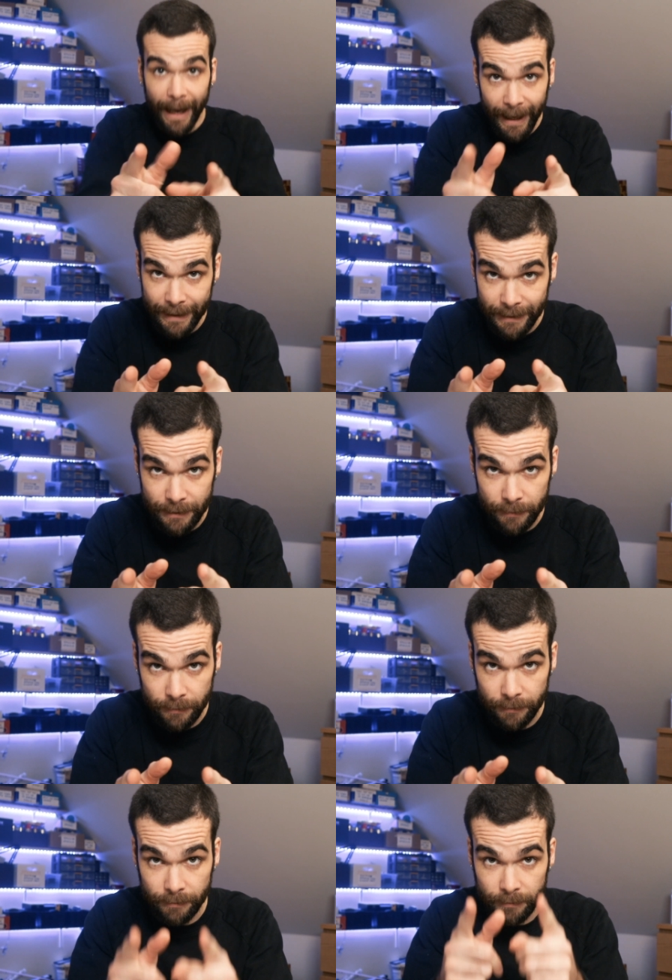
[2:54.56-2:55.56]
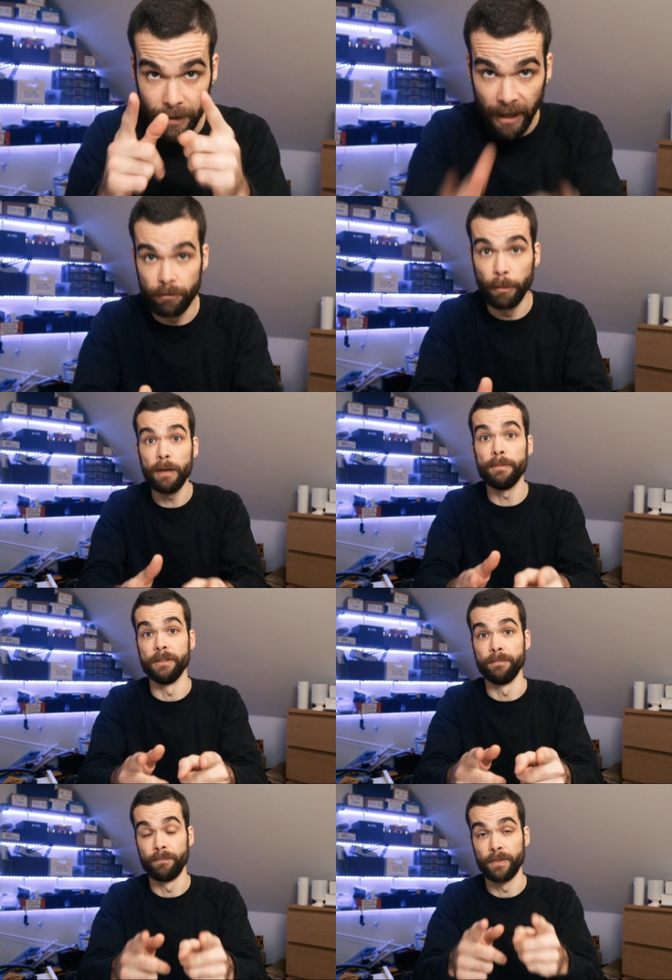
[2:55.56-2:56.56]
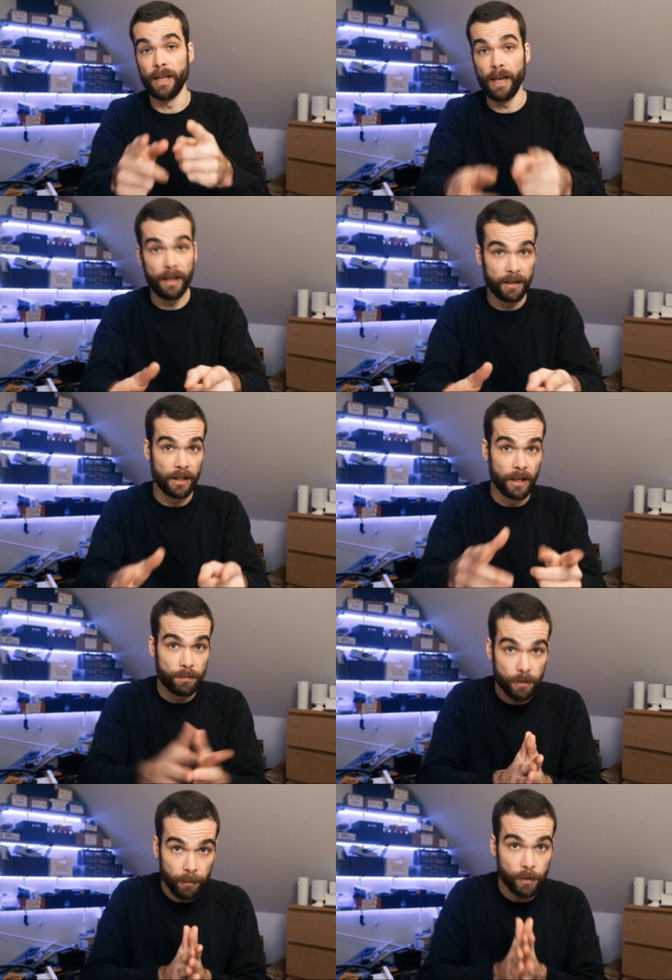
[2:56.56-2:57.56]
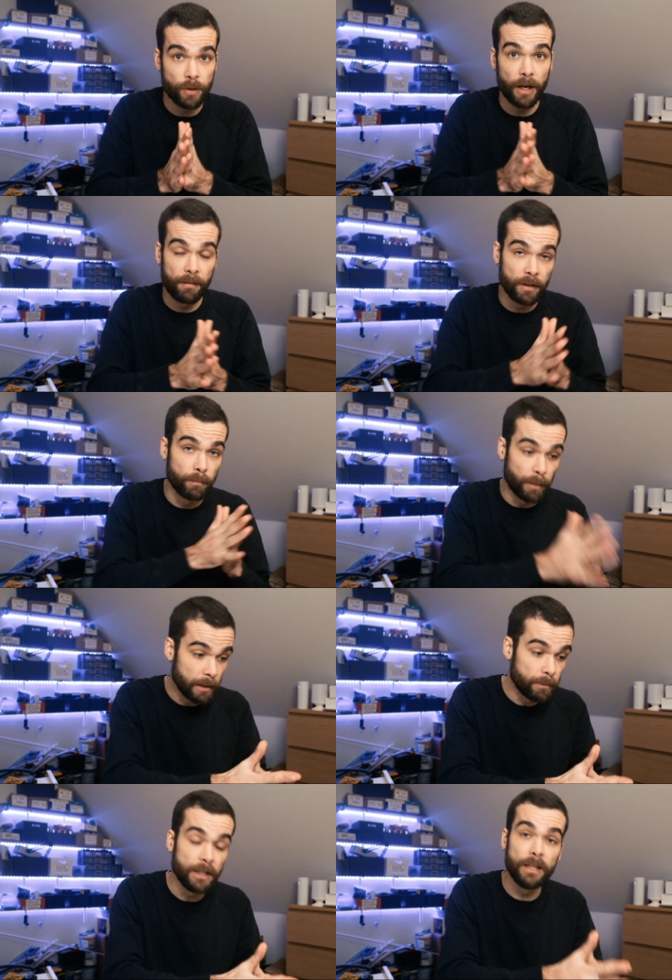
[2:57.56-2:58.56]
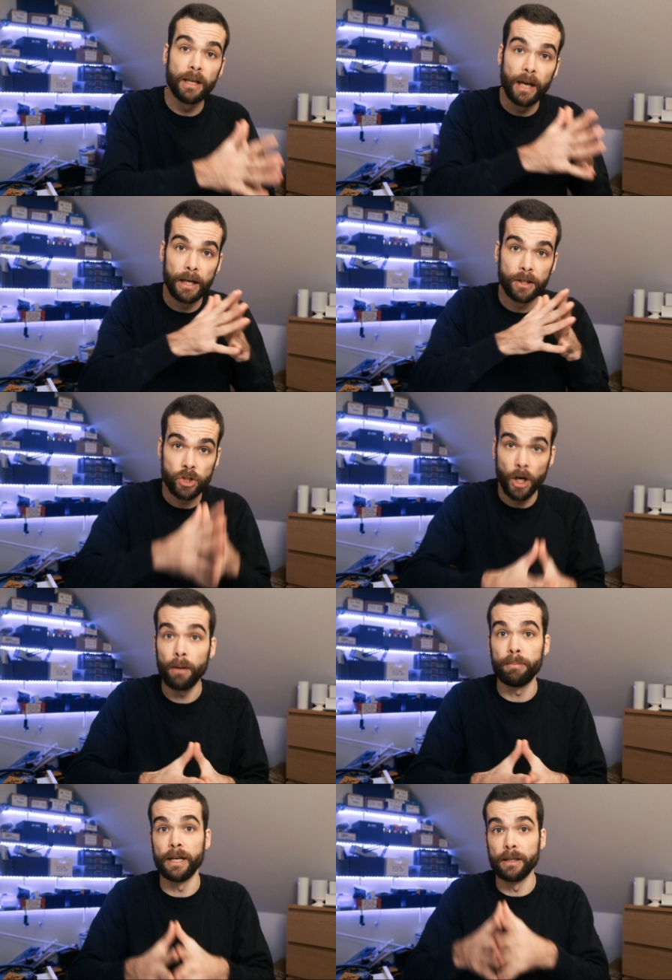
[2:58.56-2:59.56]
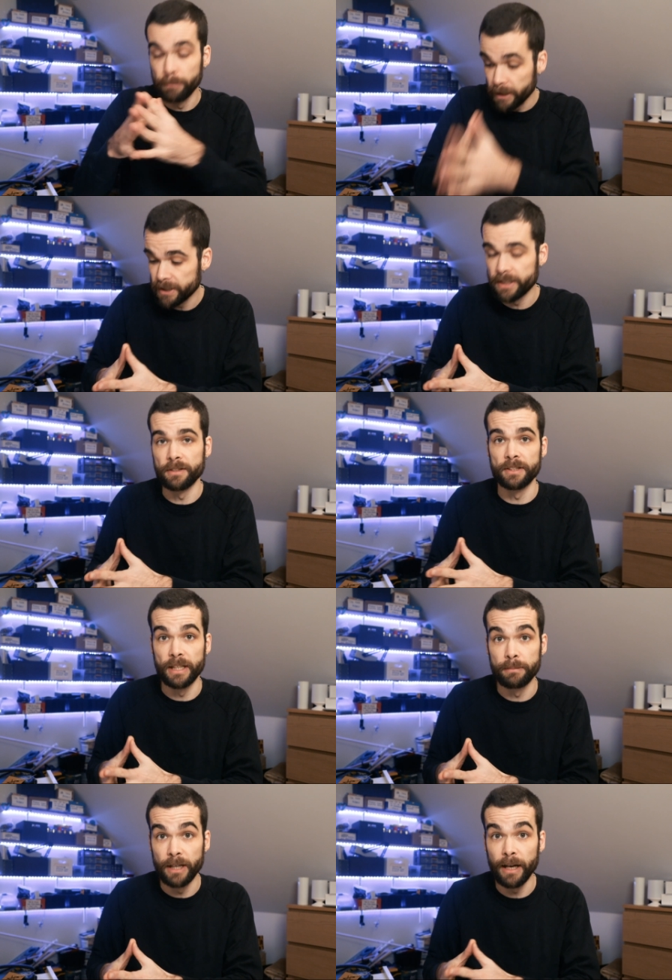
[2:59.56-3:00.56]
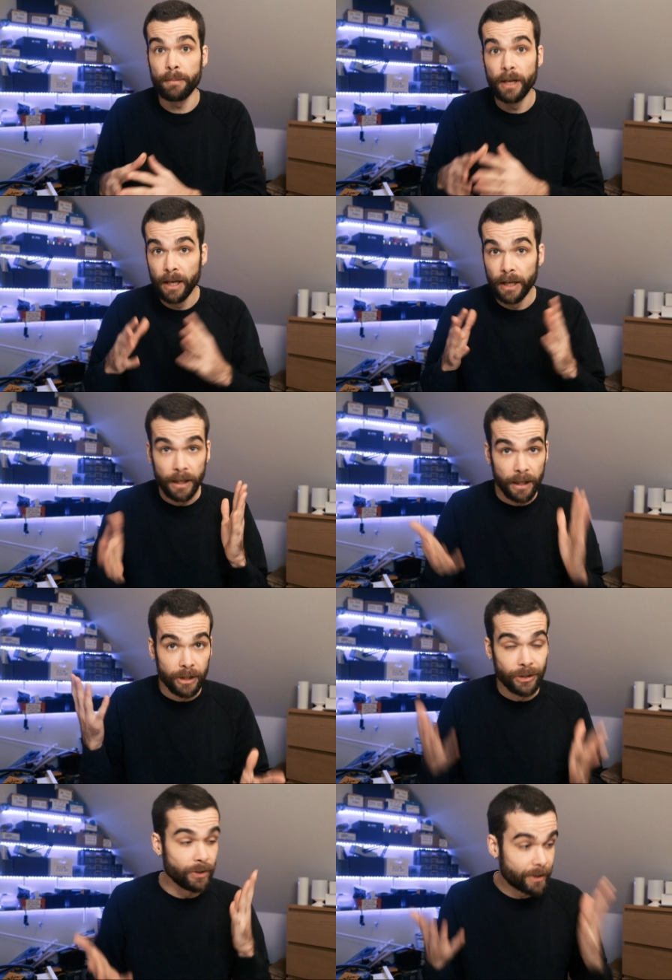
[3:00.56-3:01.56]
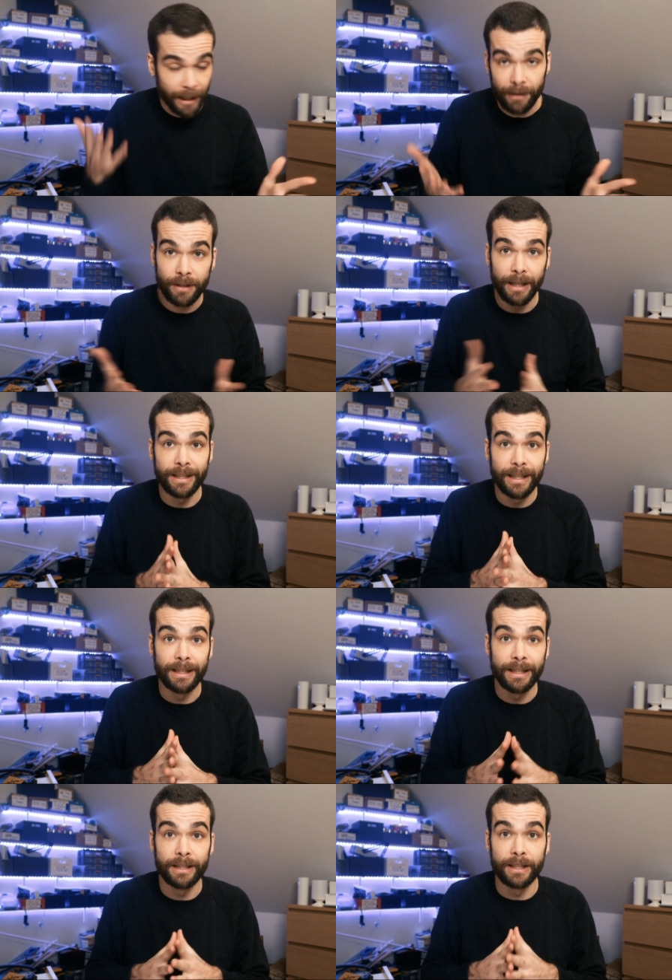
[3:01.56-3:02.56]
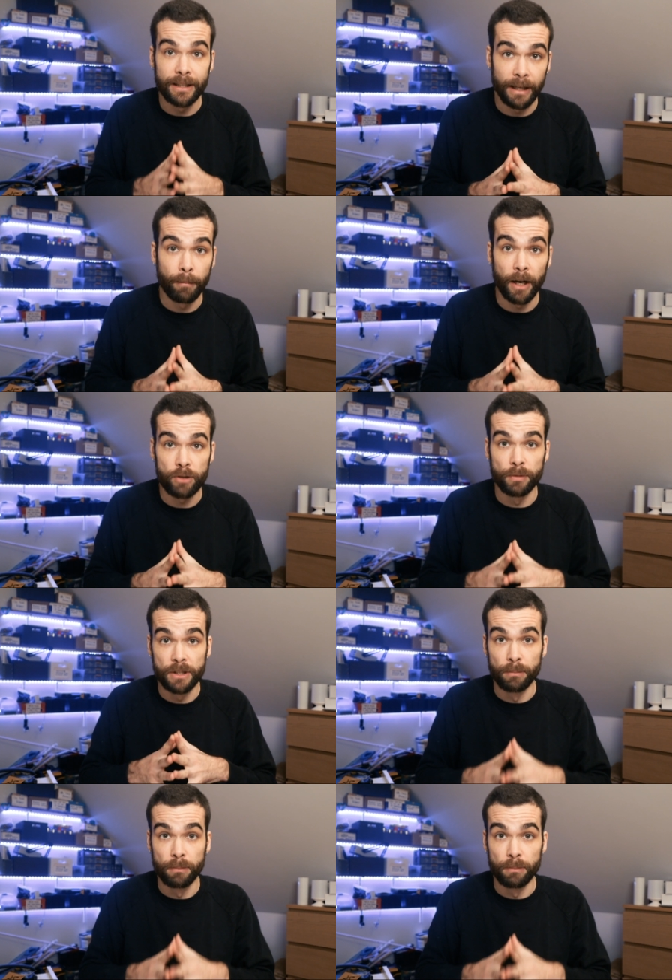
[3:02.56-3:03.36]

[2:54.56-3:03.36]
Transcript: and I have a baby. And if you ever try having a baby and a job and a business at the same time, you kind of get the idea that time management is